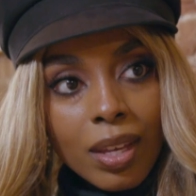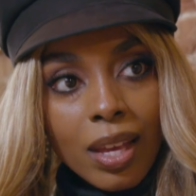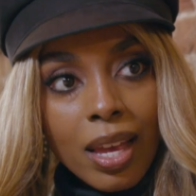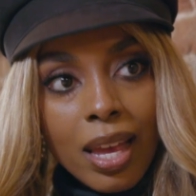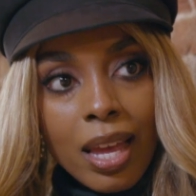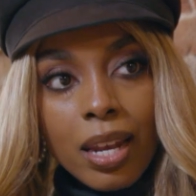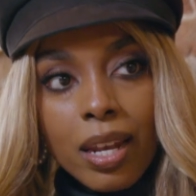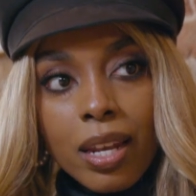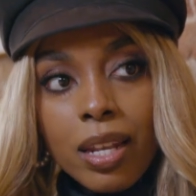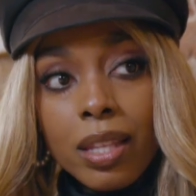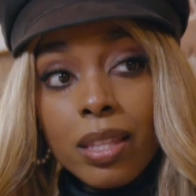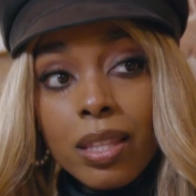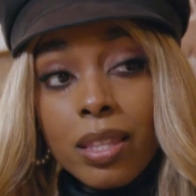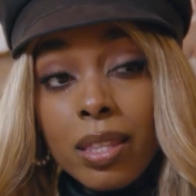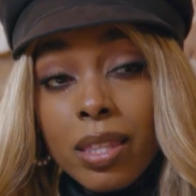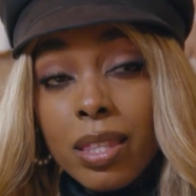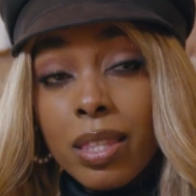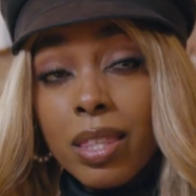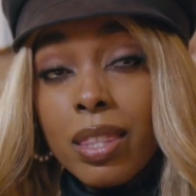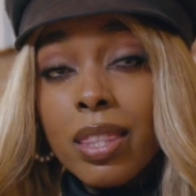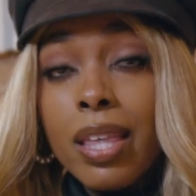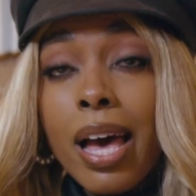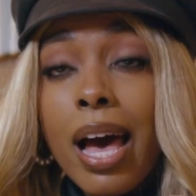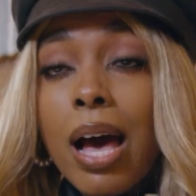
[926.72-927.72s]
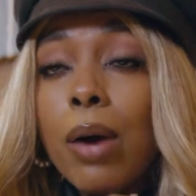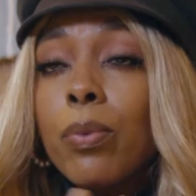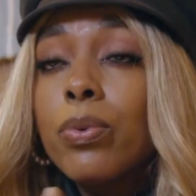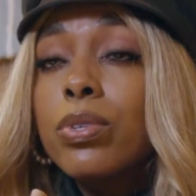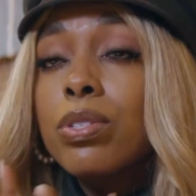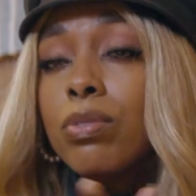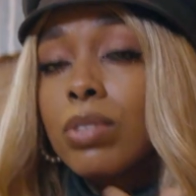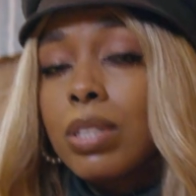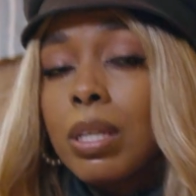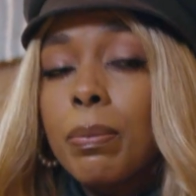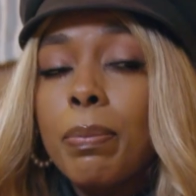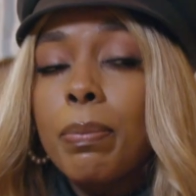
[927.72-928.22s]
And that
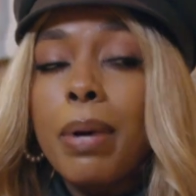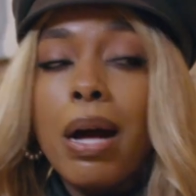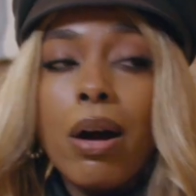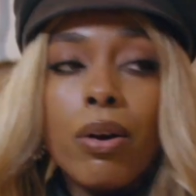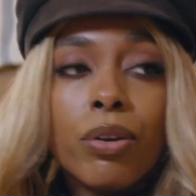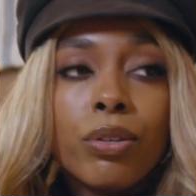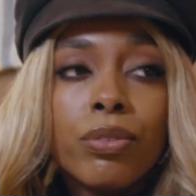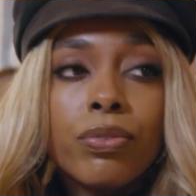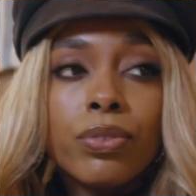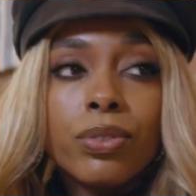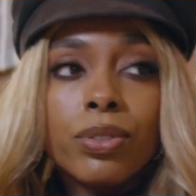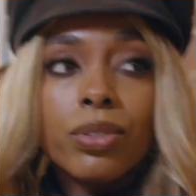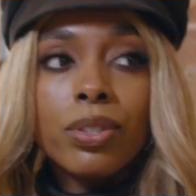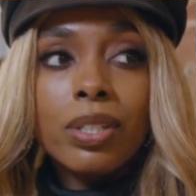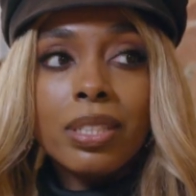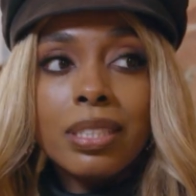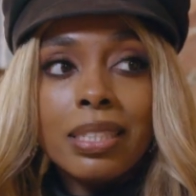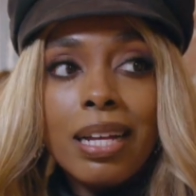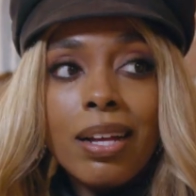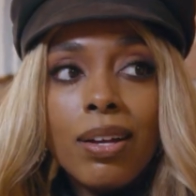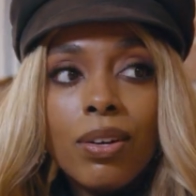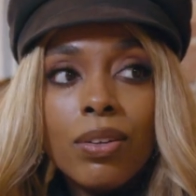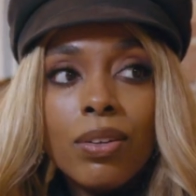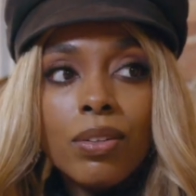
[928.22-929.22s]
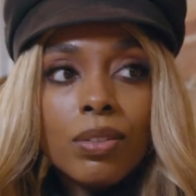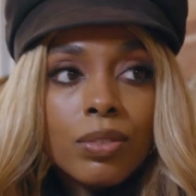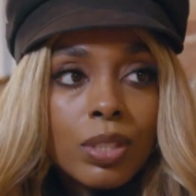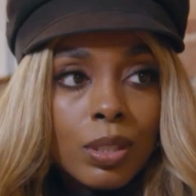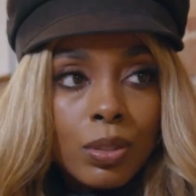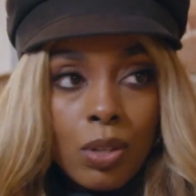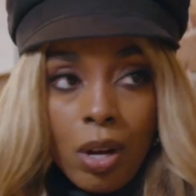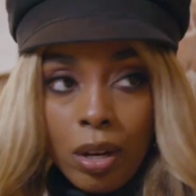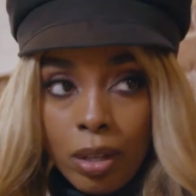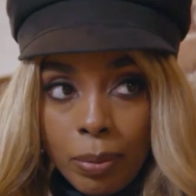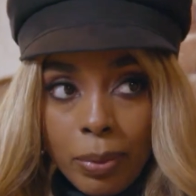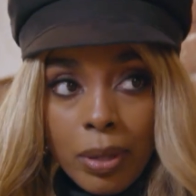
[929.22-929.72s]
was really powerful because now, let's
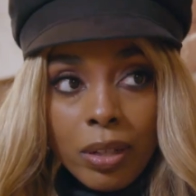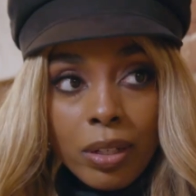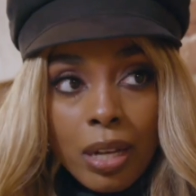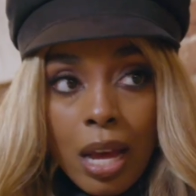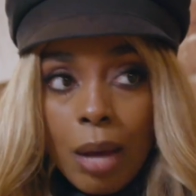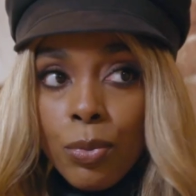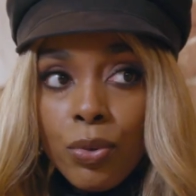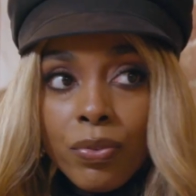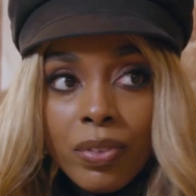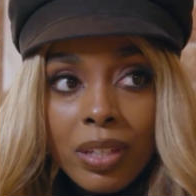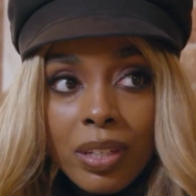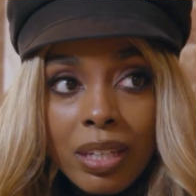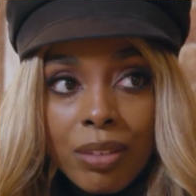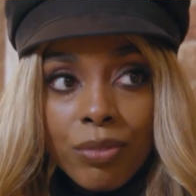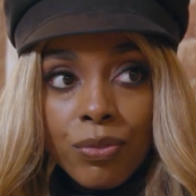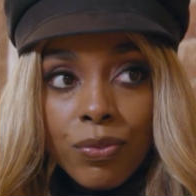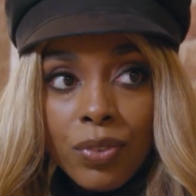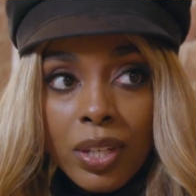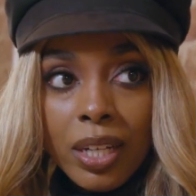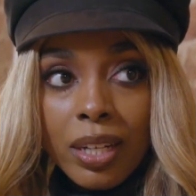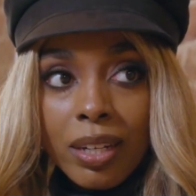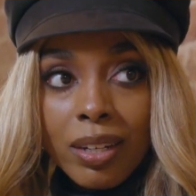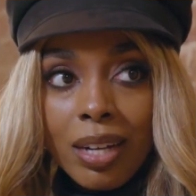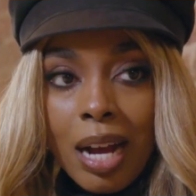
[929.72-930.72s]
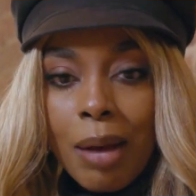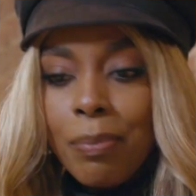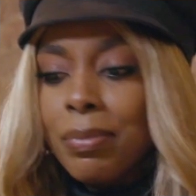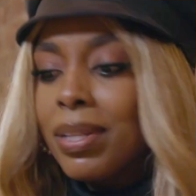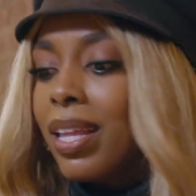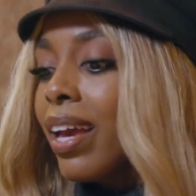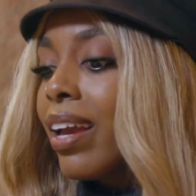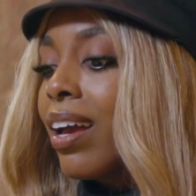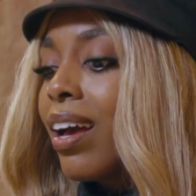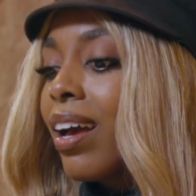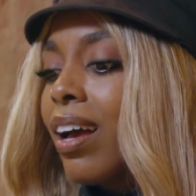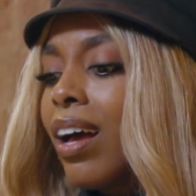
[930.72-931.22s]
talk about not moving in fear. I'm
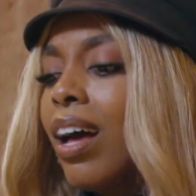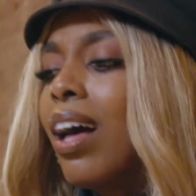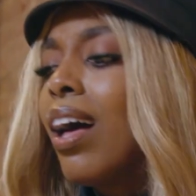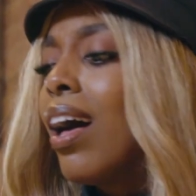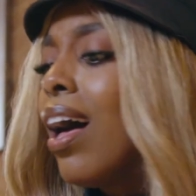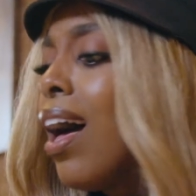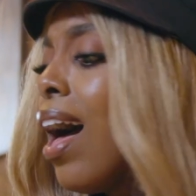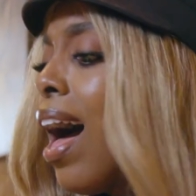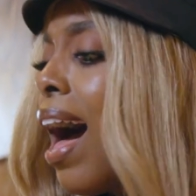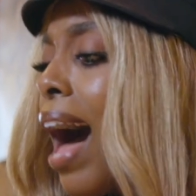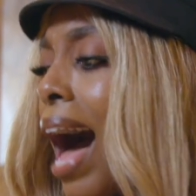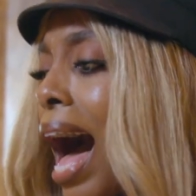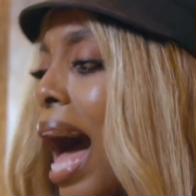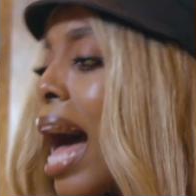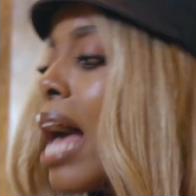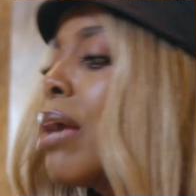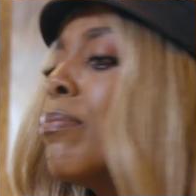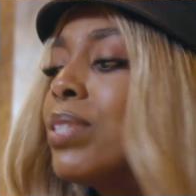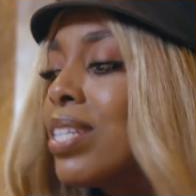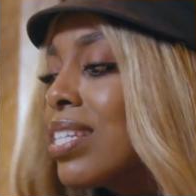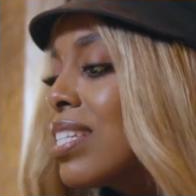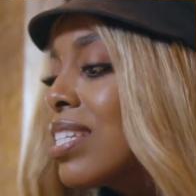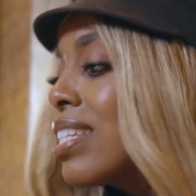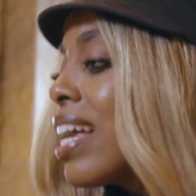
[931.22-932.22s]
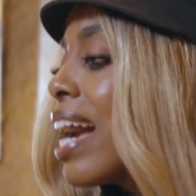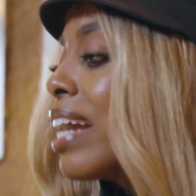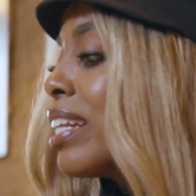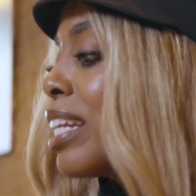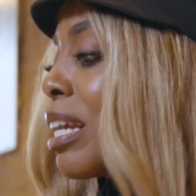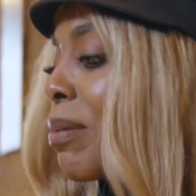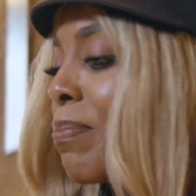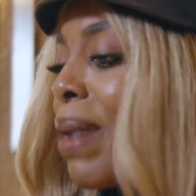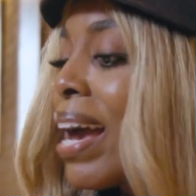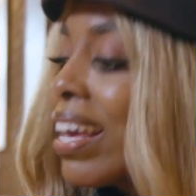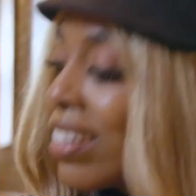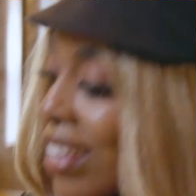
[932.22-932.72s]
like, I'm designing
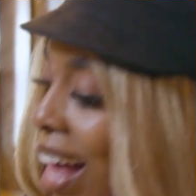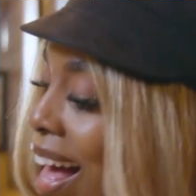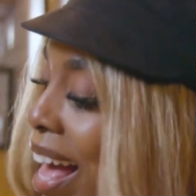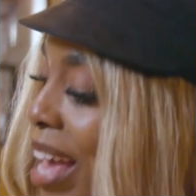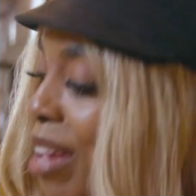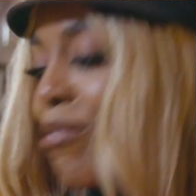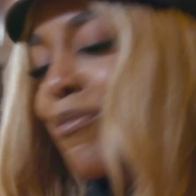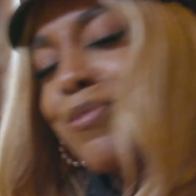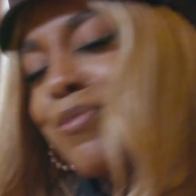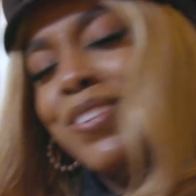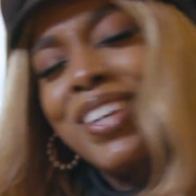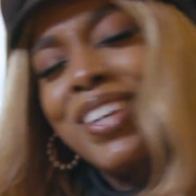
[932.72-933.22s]
my life.